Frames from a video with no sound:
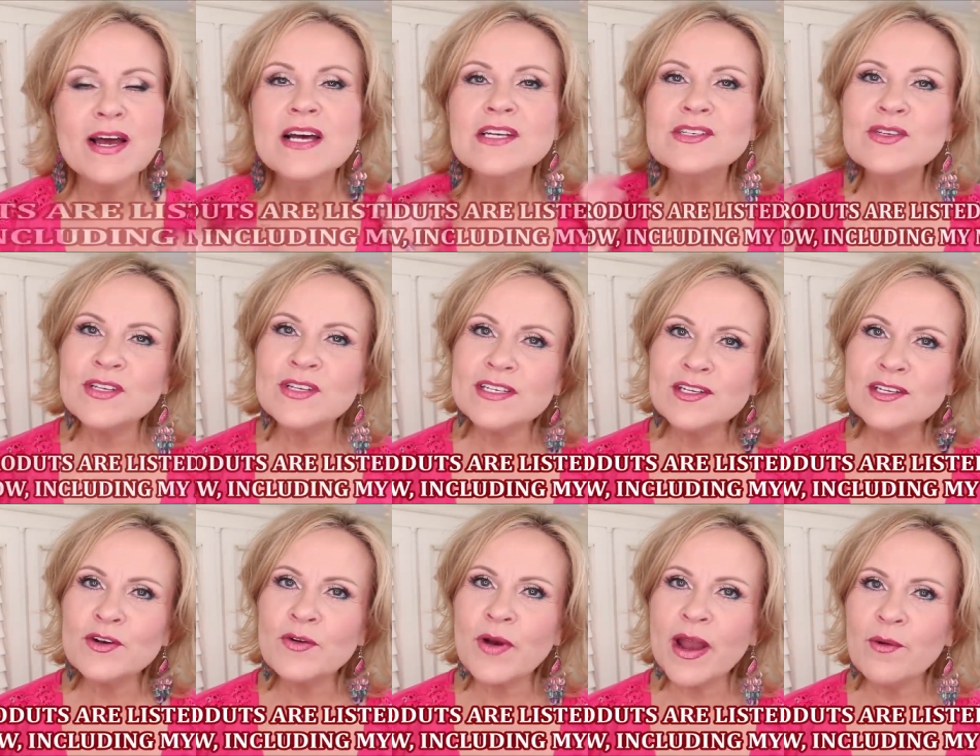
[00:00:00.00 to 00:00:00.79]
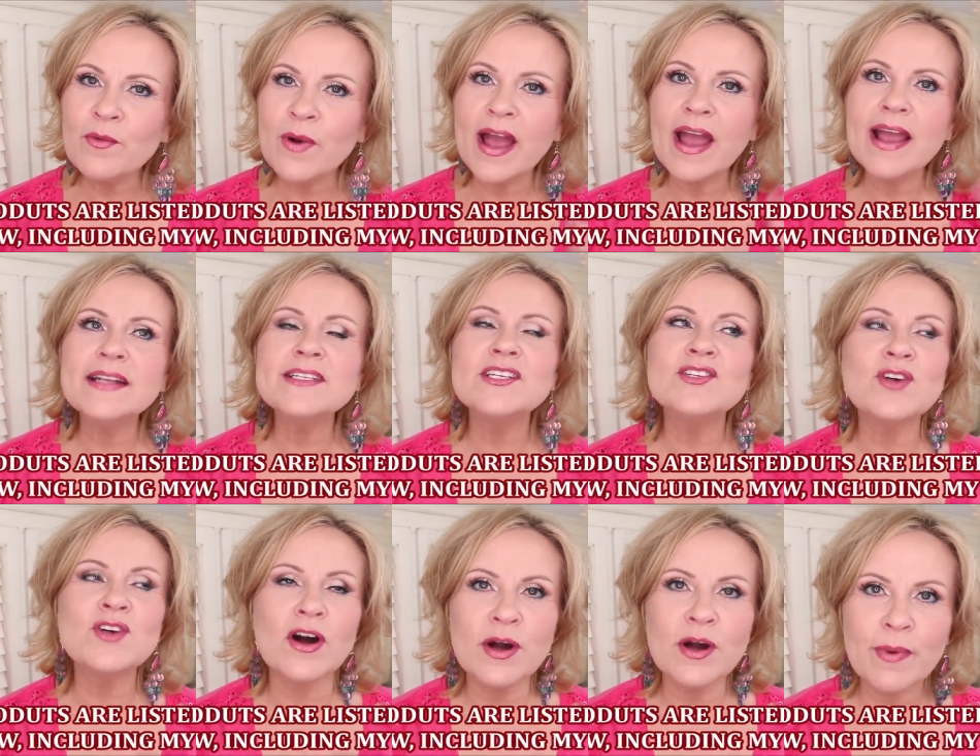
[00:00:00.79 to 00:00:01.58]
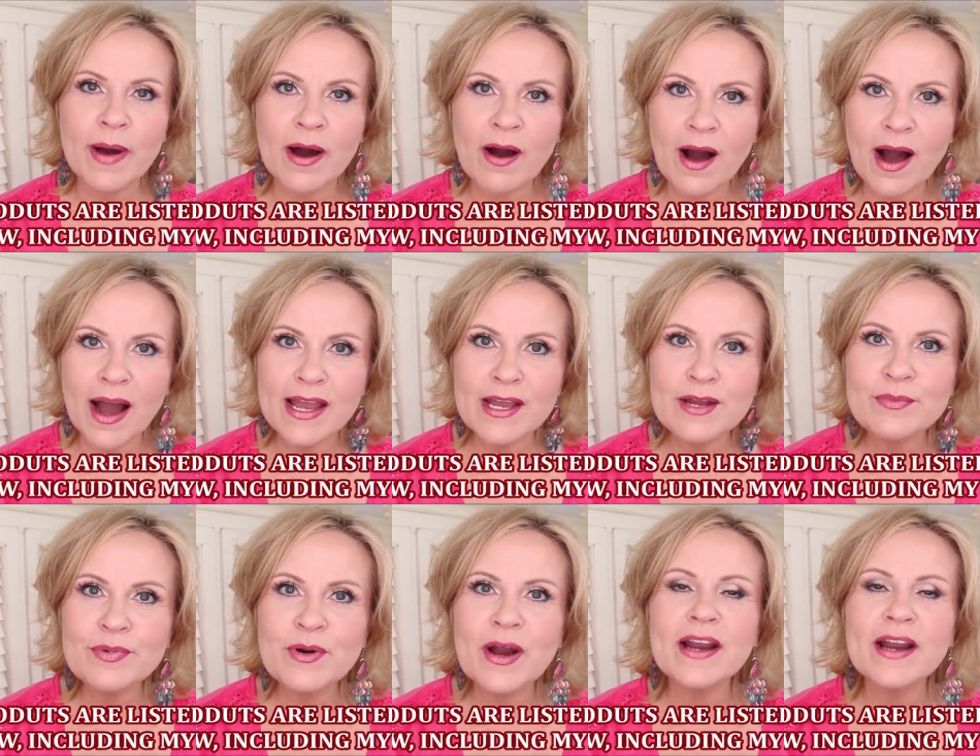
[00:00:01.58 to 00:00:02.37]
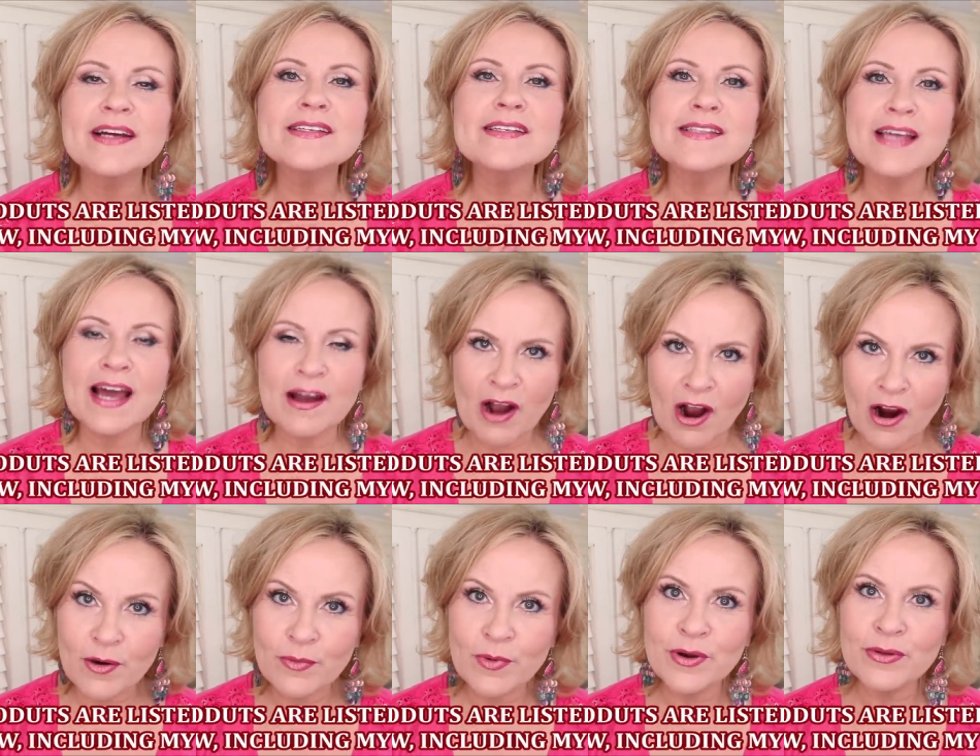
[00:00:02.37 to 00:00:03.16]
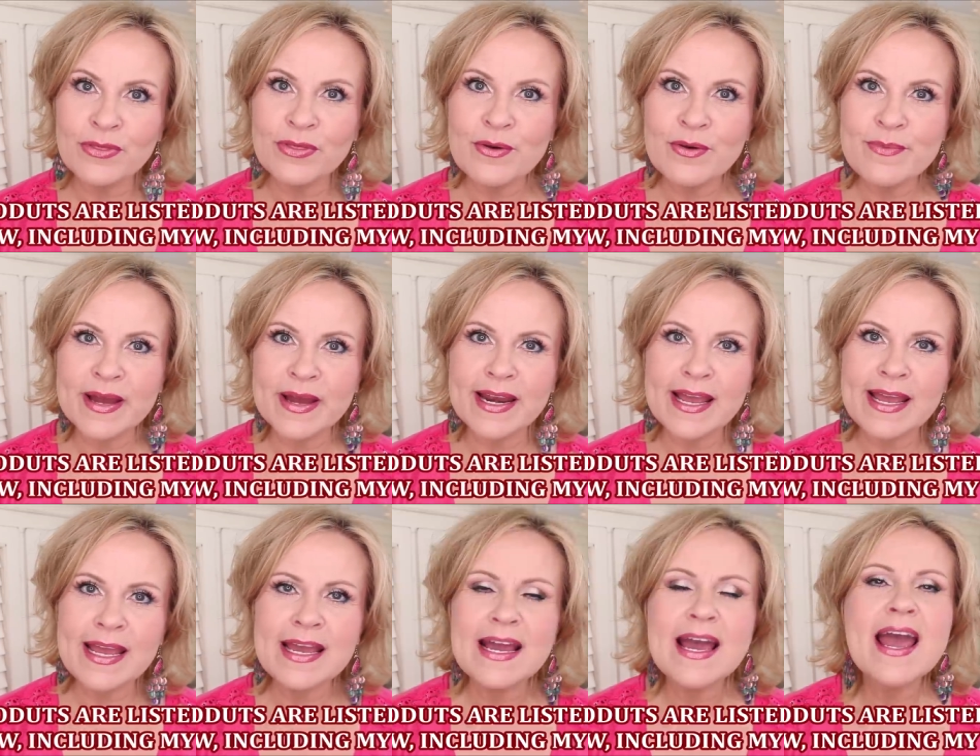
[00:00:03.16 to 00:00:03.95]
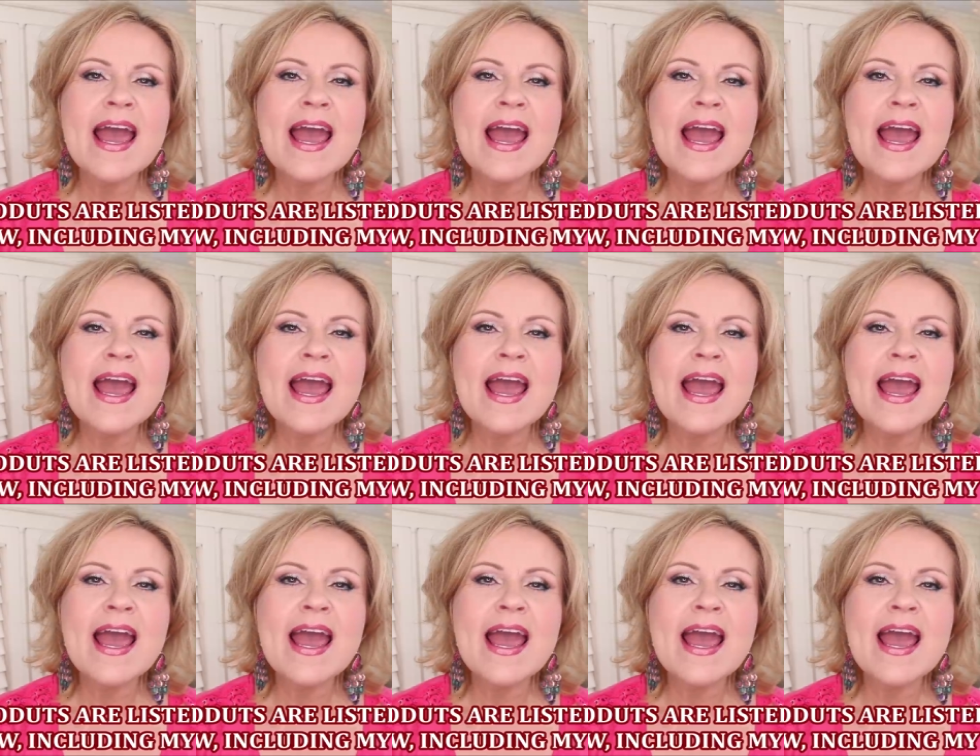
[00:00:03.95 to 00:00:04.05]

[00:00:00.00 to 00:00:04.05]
So this is a great way to talk about high-end products that are worth the money